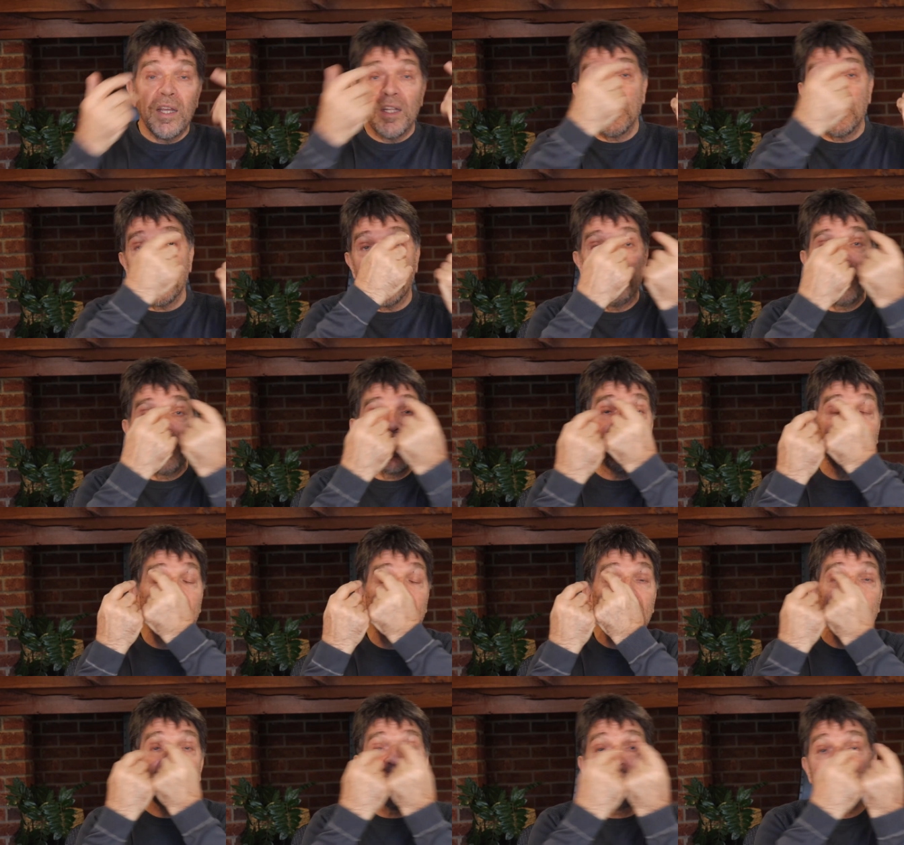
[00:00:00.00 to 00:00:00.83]
the
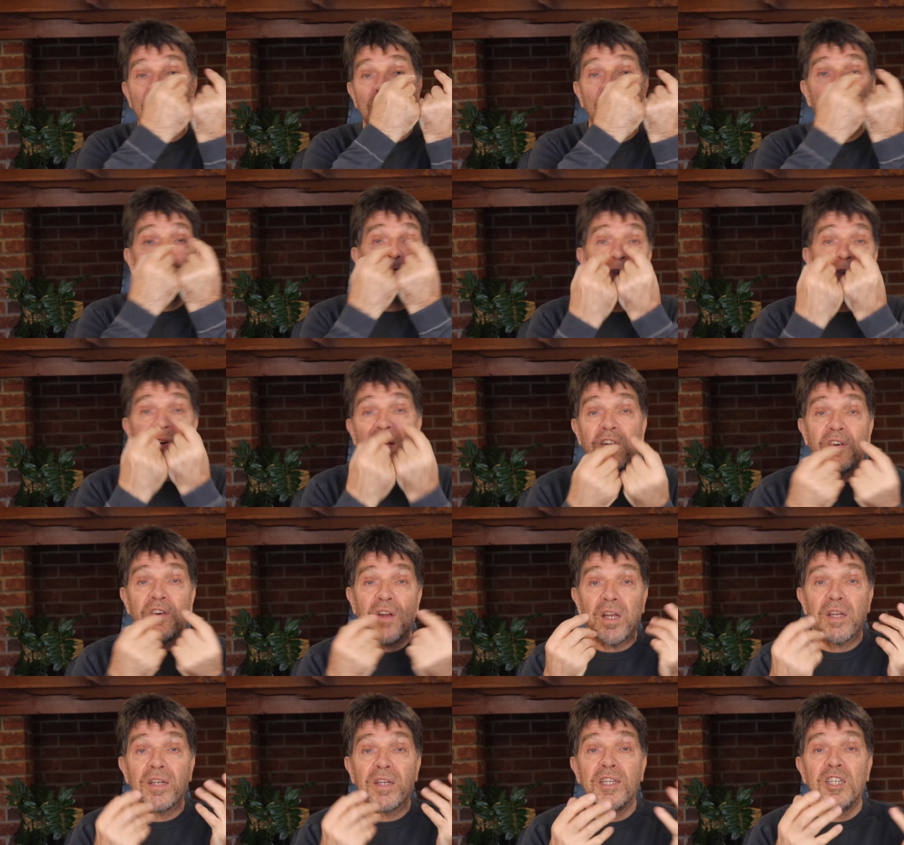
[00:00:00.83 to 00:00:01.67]
ability to move
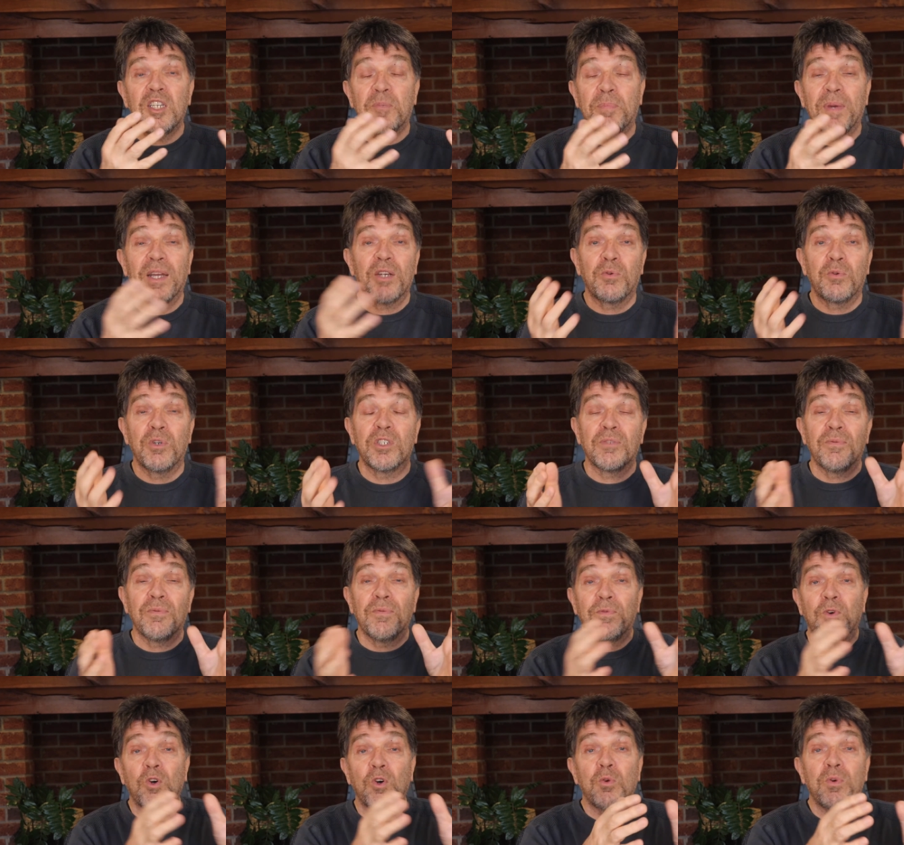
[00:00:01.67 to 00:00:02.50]
our eyes backwards
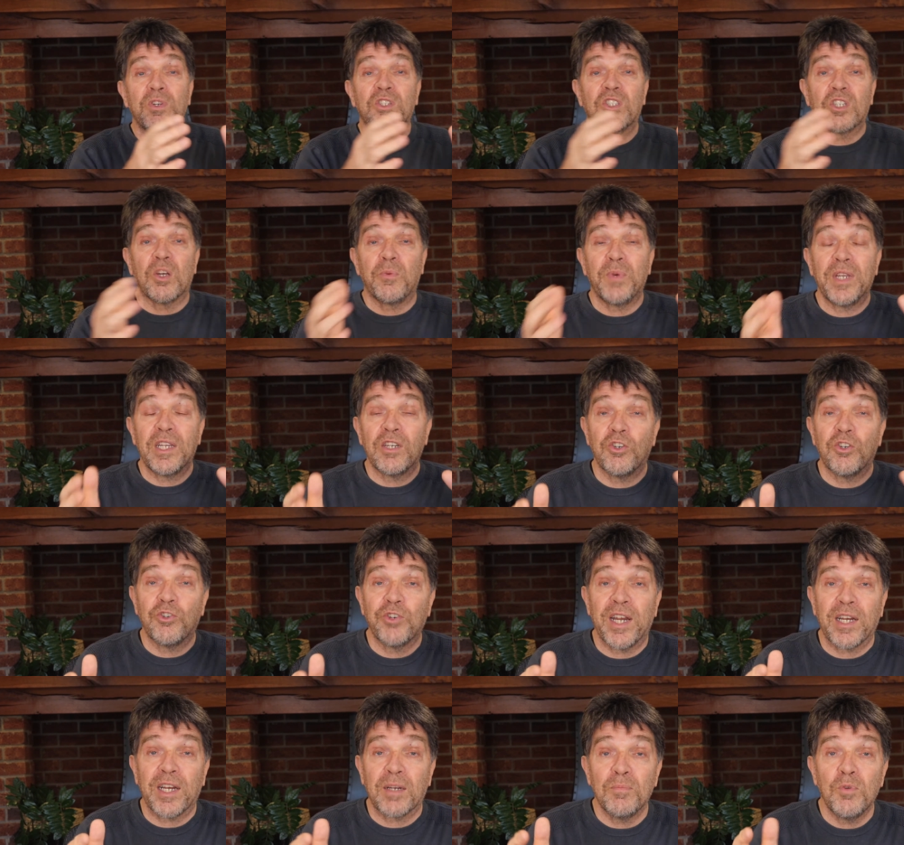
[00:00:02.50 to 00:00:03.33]
and forwards so we can
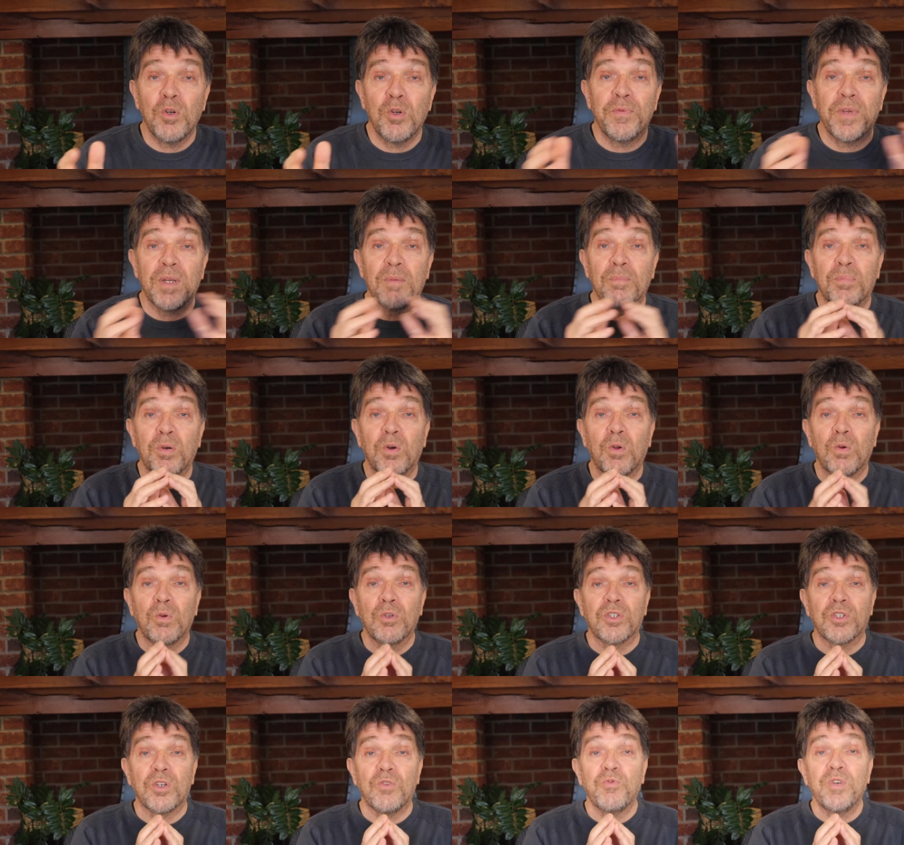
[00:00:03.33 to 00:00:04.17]
track moving
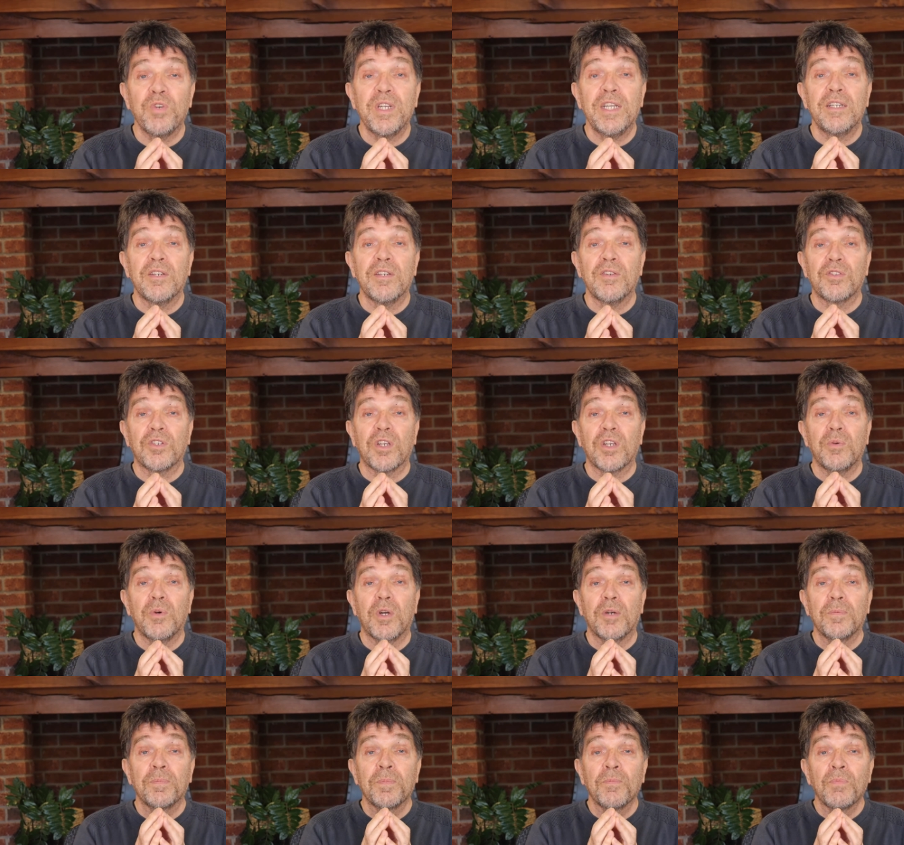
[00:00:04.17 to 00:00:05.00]
balls and read and
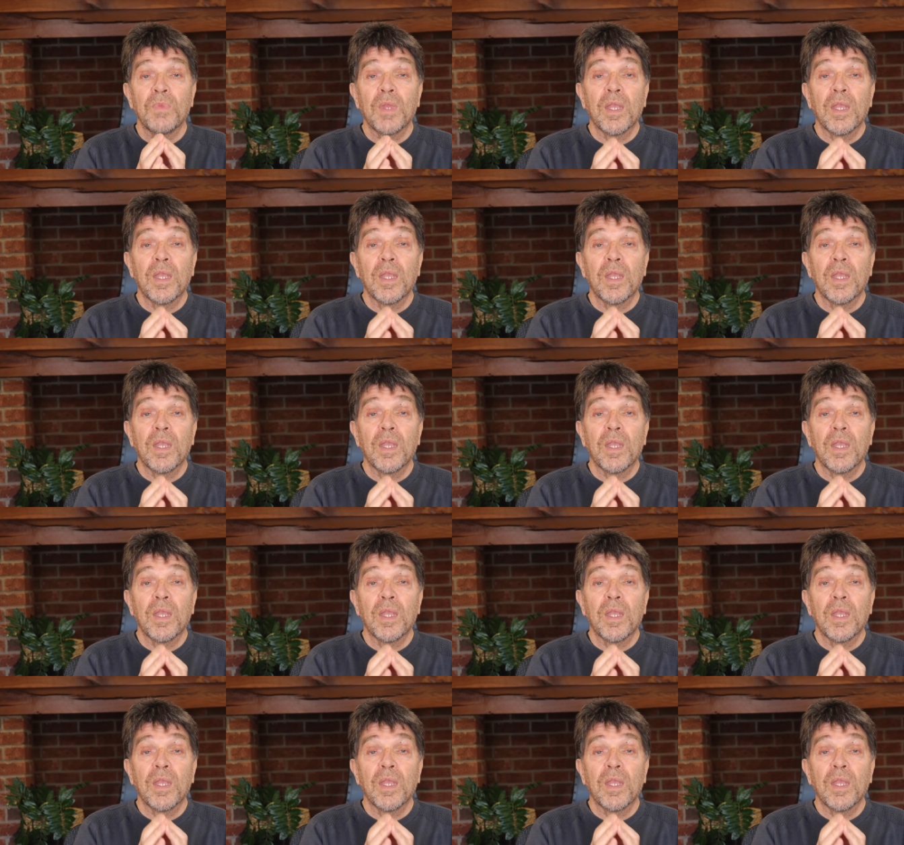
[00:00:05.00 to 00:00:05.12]
so on,